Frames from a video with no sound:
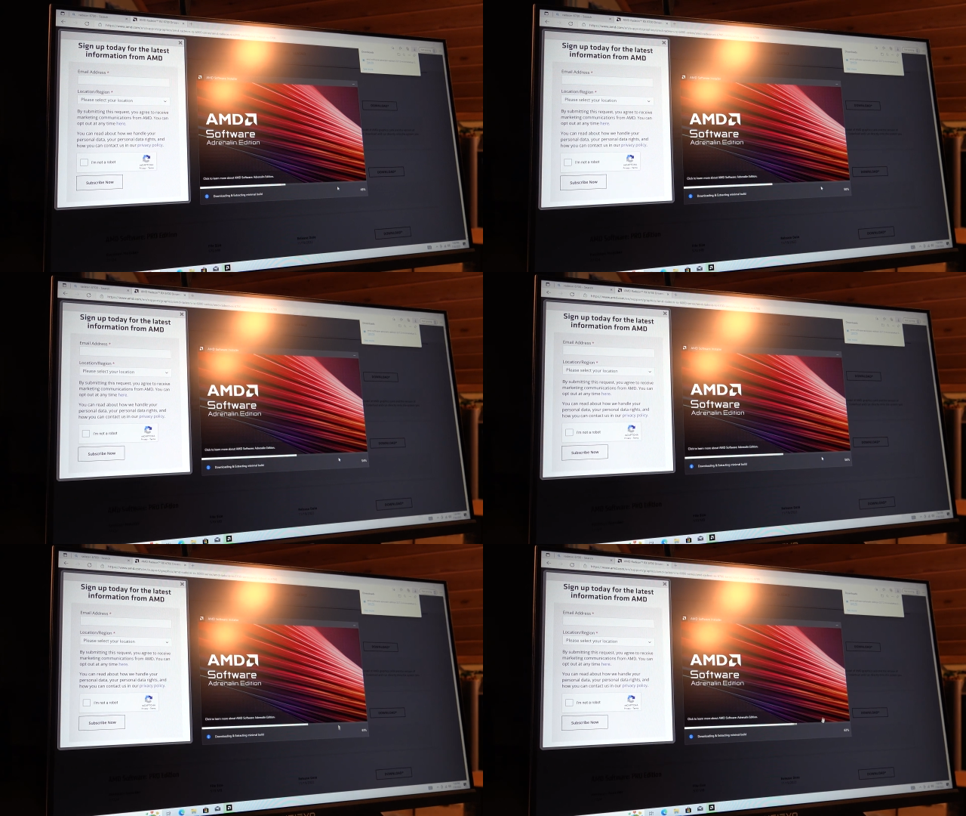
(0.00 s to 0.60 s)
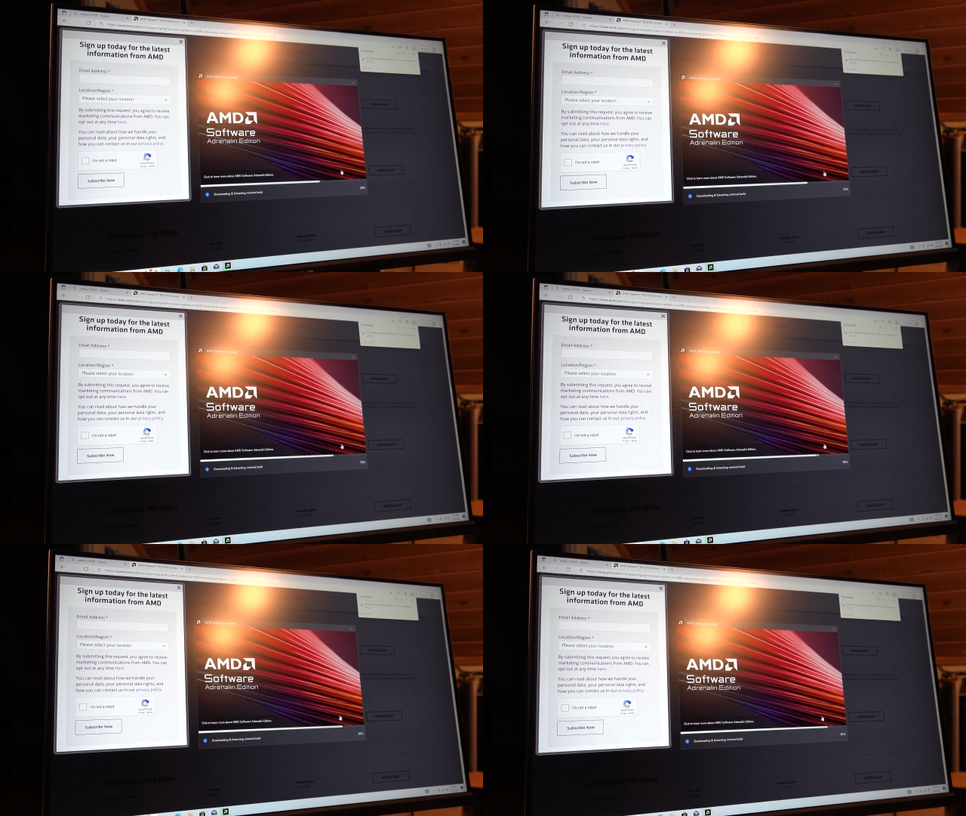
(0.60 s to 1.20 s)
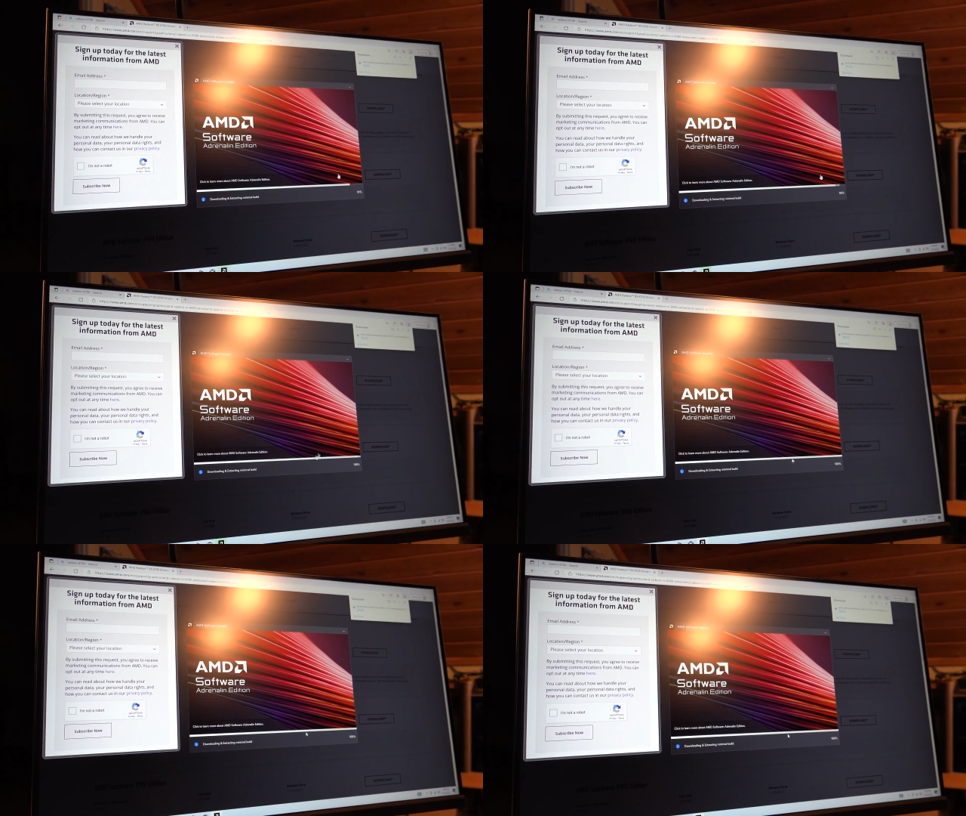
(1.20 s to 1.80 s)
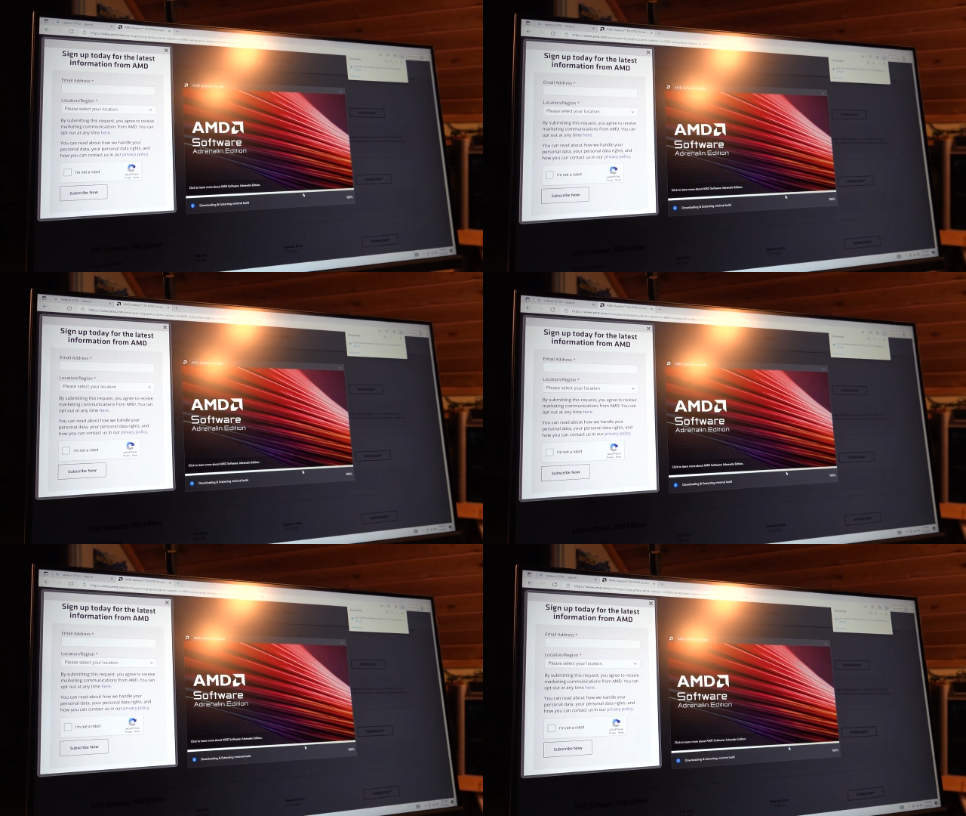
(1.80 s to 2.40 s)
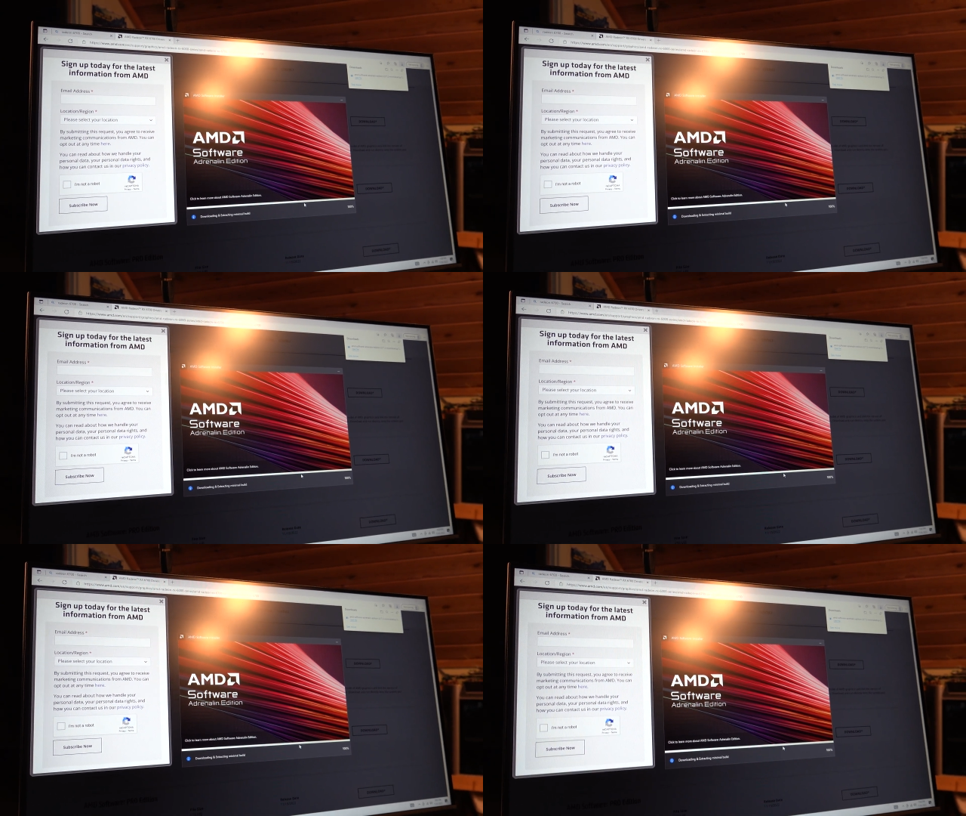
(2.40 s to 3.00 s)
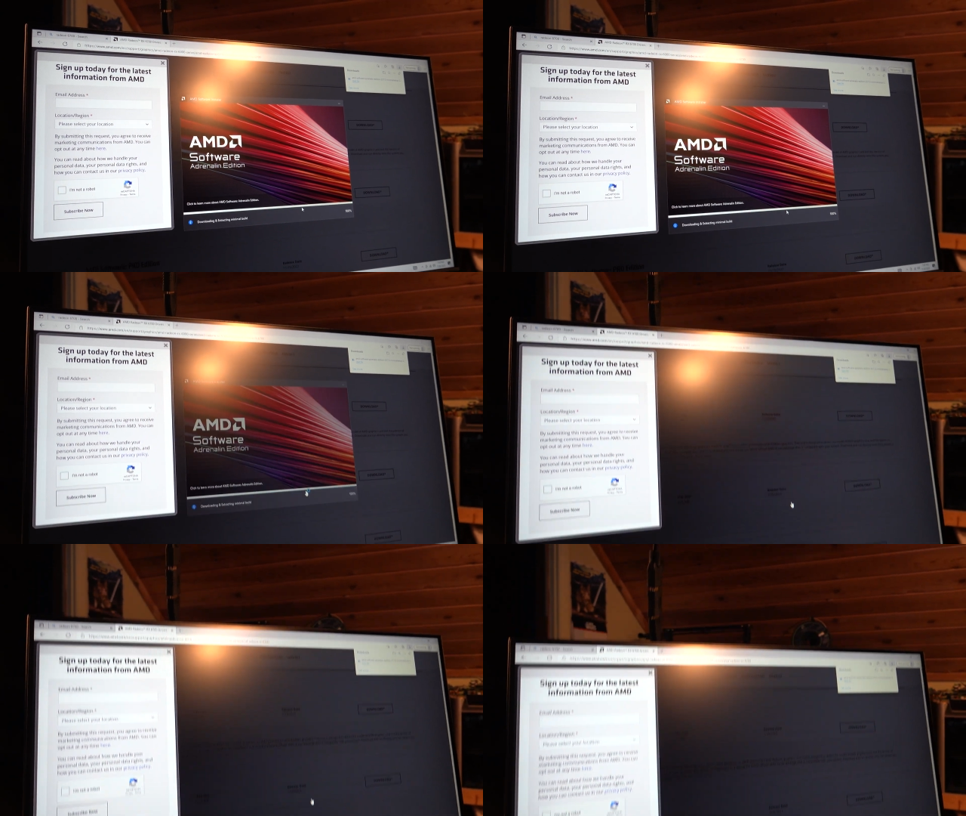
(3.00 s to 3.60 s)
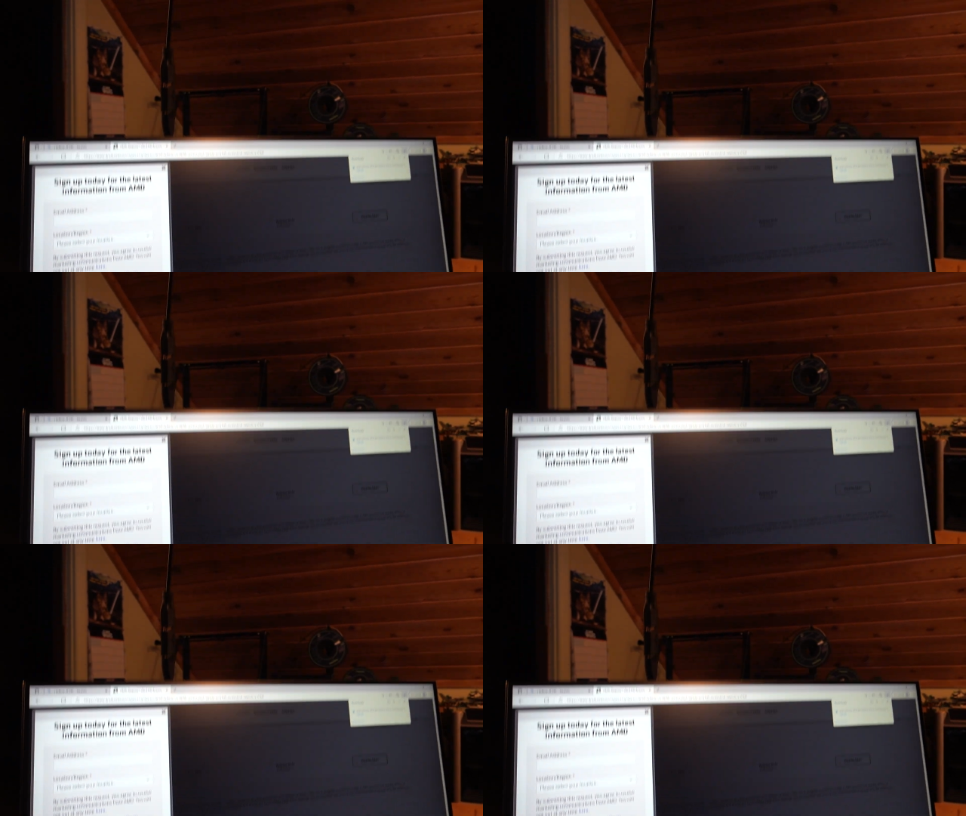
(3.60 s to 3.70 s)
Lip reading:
[unreadable: no face in view]